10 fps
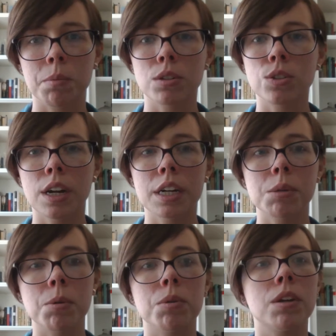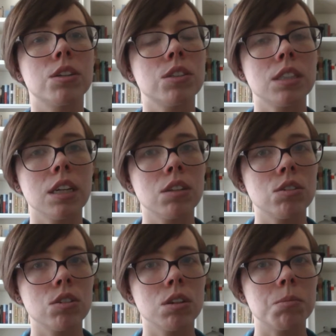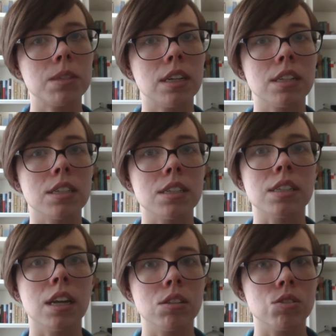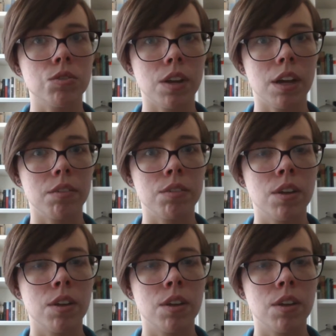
while trying to both understand their circumstances and survive.